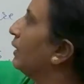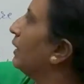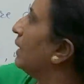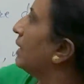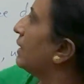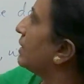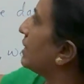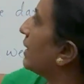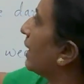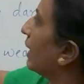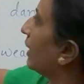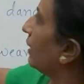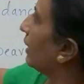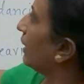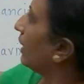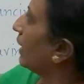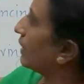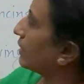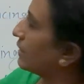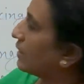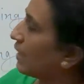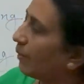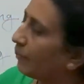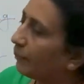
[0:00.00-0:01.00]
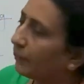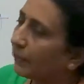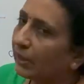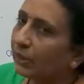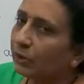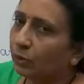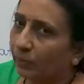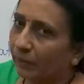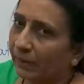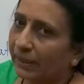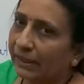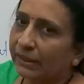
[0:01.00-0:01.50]
Second example,
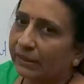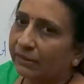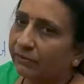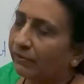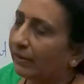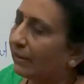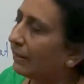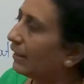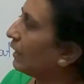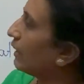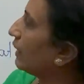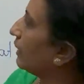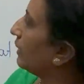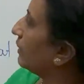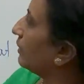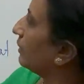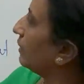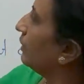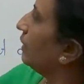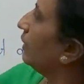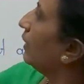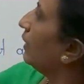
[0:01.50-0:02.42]
to make it very clear,